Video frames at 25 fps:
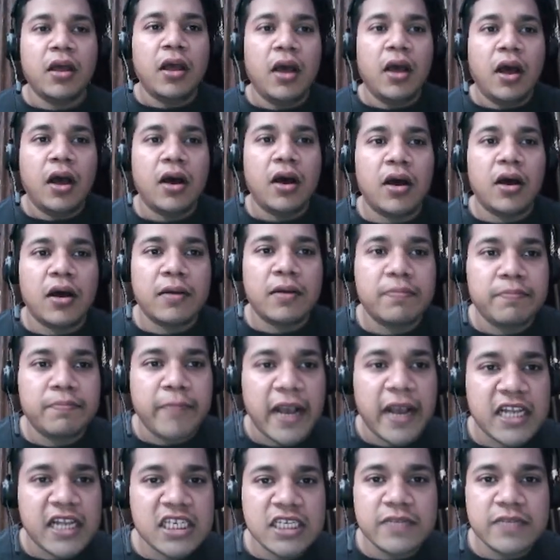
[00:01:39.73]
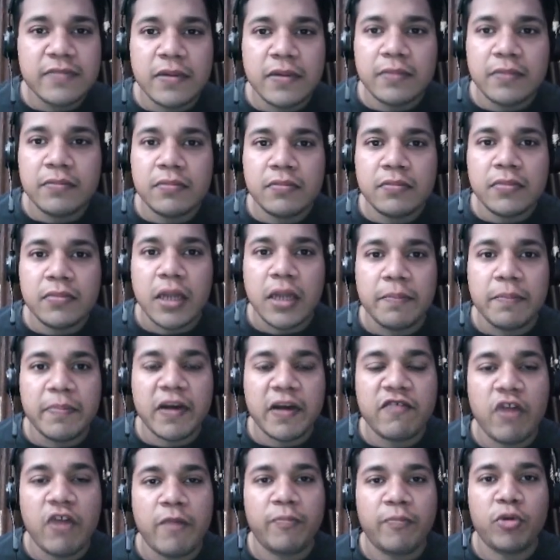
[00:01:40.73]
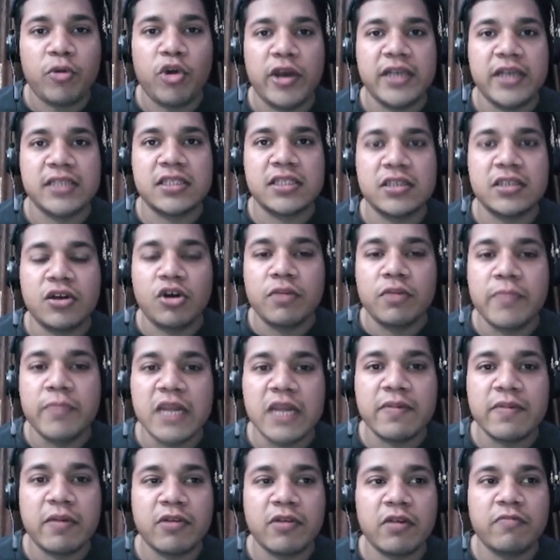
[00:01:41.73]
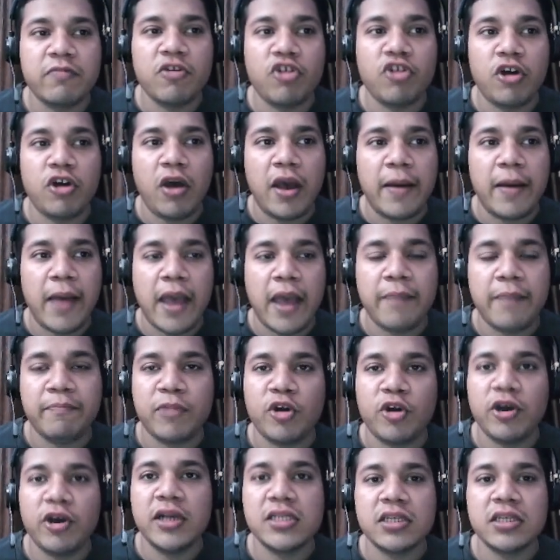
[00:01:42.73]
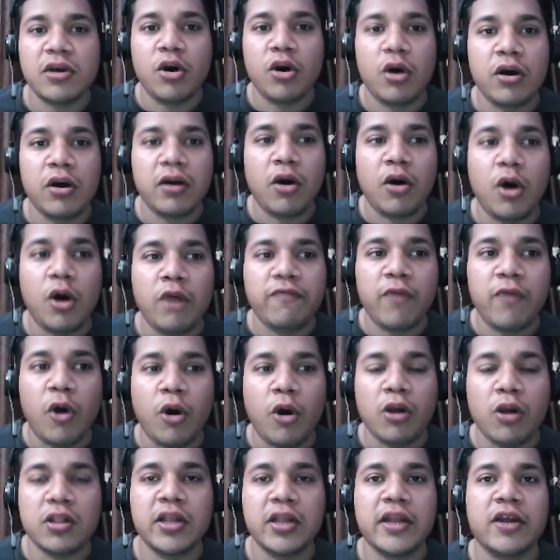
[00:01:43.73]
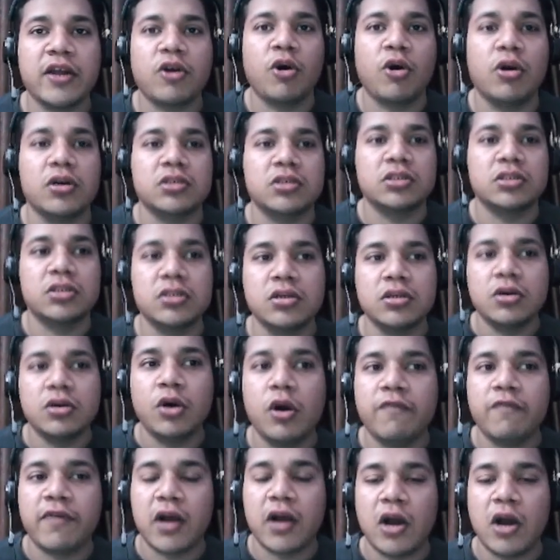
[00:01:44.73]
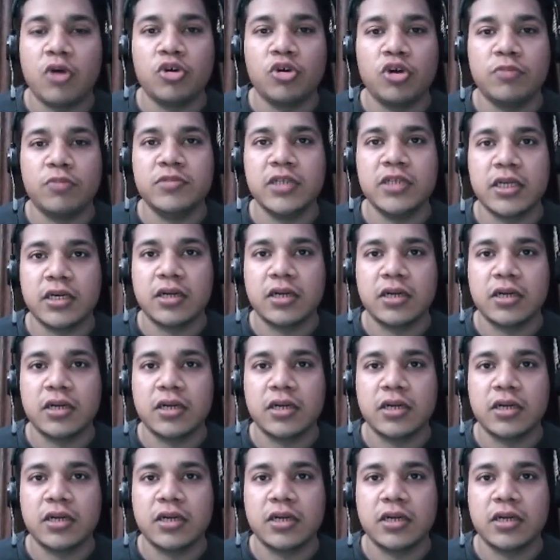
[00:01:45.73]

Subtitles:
a maximum number of employees or minimum number of employees of all the records of account object.